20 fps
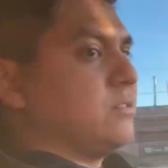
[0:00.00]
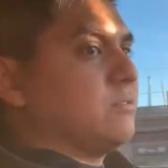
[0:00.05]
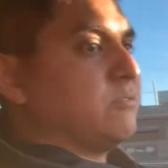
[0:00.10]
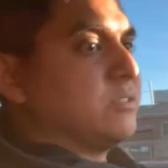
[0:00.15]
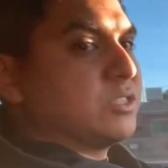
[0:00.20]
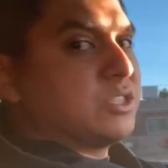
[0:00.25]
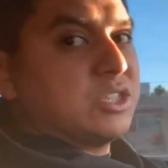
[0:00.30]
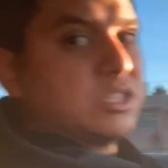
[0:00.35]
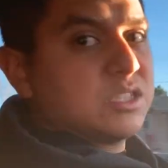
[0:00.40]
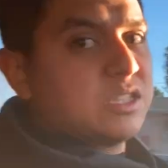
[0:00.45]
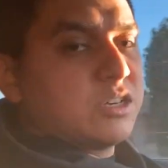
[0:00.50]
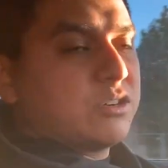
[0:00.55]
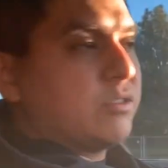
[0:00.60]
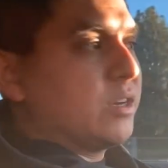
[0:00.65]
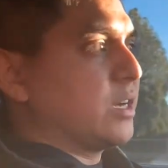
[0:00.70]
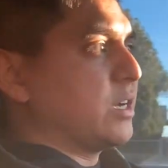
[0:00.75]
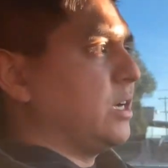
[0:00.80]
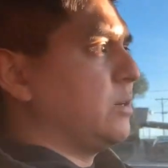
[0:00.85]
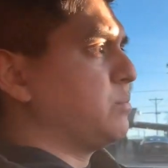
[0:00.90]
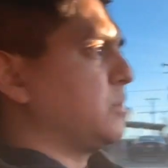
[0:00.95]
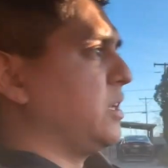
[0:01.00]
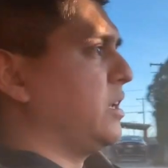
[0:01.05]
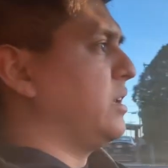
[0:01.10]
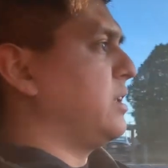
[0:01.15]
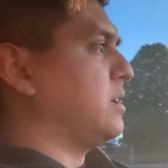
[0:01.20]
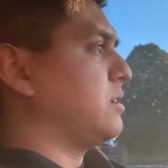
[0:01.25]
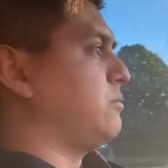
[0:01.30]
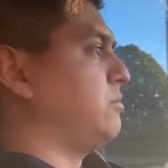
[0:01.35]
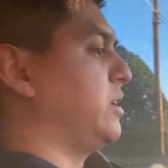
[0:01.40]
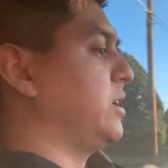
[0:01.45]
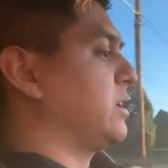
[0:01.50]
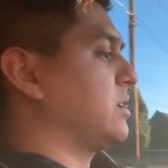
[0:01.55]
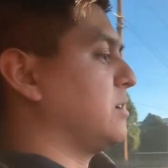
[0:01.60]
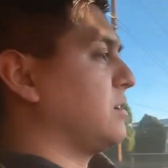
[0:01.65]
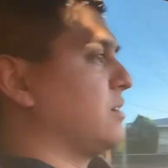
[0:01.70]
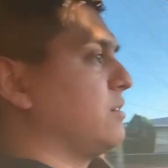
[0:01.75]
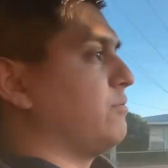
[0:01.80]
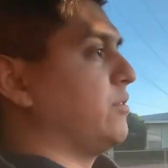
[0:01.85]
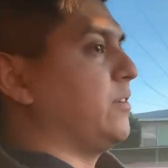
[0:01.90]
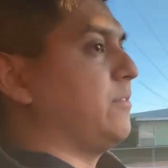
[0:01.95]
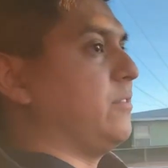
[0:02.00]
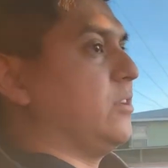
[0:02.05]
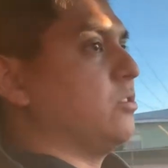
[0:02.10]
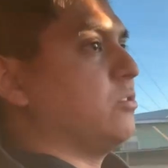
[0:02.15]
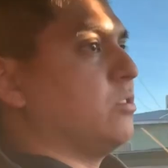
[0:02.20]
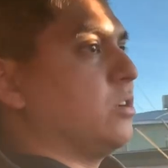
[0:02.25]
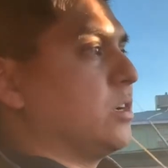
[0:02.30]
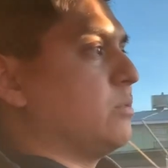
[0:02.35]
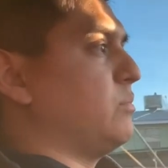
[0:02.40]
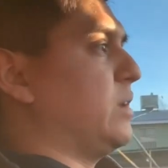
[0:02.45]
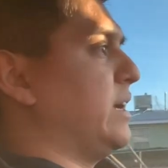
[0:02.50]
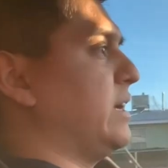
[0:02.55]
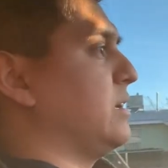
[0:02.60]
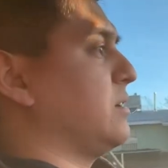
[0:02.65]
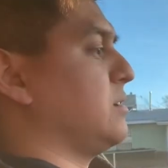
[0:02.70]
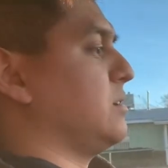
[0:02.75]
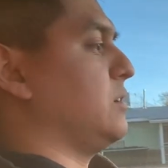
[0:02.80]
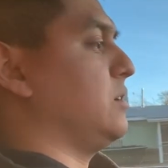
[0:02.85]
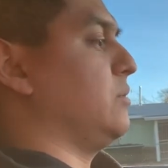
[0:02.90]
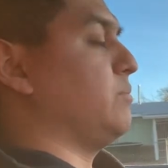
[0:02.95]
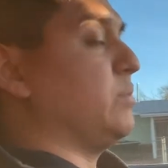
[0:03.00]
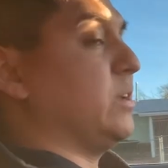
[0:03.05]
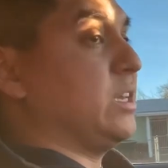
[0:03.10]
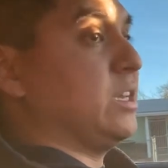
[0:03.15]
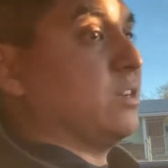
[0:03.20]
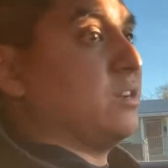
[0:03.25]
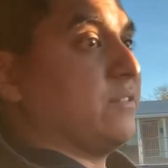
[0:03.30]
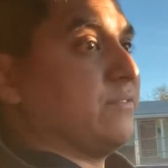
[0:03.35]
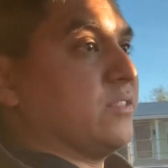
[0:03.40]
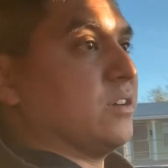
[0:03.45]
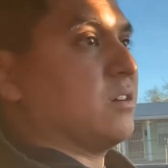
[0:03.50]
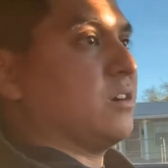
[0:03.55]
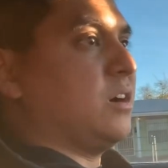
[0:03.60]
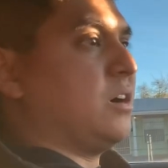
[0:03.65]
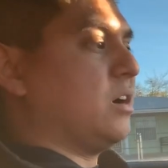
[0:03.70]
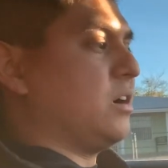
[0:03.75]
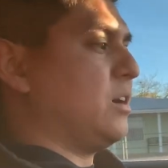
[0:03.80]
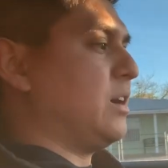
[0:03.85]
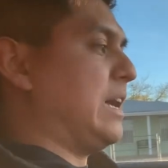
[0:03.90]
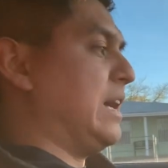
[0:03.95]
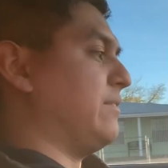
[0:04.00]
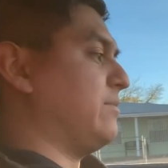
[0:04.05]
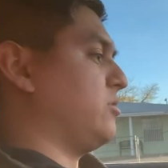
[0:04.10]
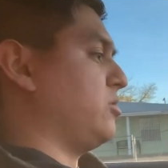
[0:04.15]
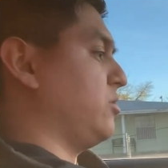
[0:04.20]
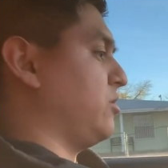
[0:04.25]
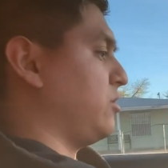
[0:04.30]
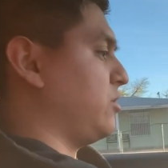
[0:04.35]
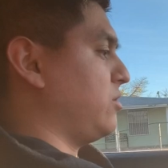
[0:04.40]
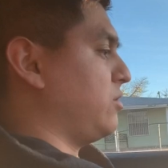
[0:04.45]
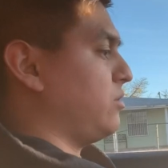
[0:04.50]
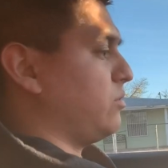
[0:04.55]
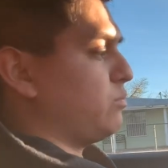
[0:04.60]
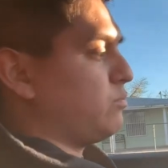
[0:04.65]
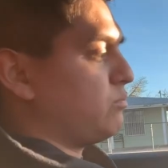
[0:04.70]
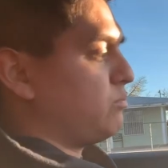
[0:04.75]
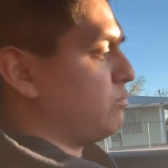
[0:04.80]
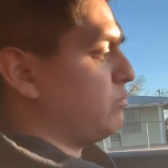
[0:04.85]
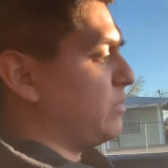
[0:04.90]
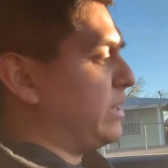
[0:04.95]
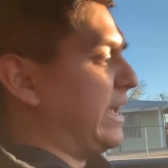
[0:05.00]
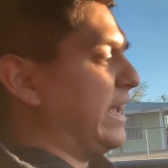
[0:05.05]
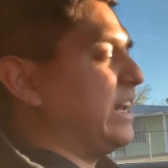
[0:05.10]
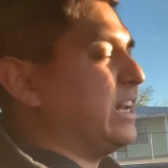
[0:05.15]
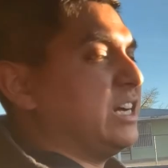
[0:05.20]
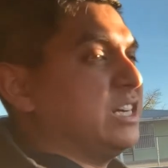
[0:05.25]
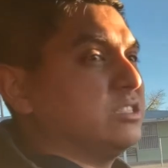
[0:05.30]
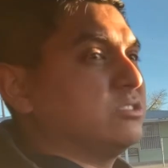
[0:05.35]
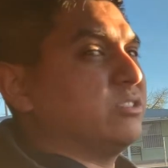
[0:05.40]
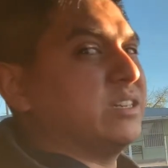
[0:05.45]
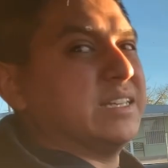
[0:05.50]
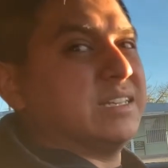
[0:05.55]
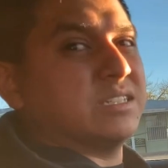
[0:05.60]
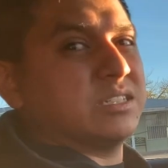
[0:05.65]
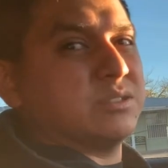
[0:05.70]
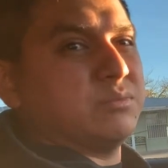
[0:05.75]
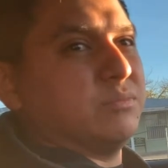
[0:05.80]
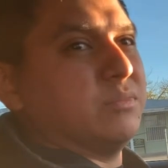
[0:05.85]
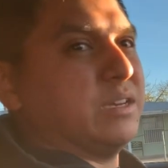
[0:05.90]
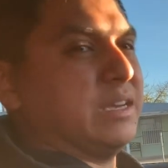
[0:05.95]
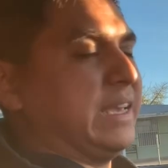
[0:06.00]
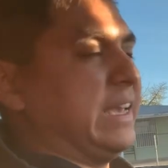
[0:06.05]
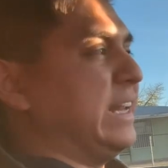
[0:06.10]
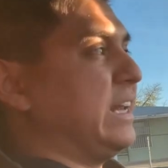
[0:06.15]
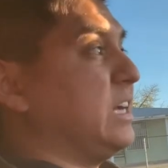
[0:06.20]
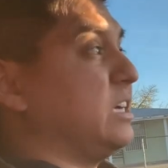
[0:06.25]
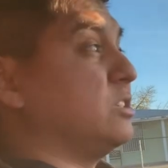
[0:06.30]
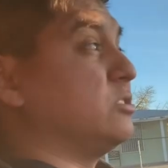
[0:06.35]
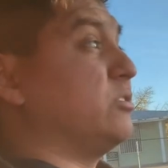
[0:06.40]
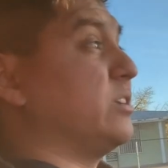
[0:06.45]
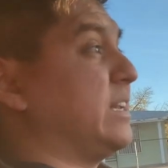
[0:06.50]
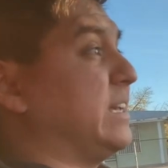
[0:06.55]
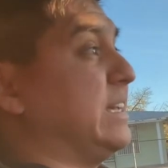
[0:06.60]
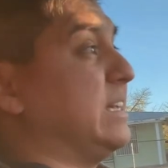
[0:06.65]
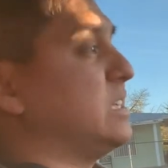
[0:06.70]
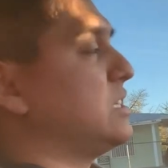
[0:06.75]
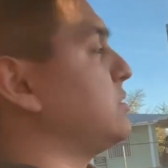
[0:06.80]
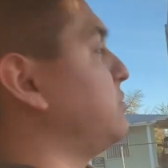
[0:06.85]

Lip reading: was just a quick update, a quick review on my opinion of the car after 800-ish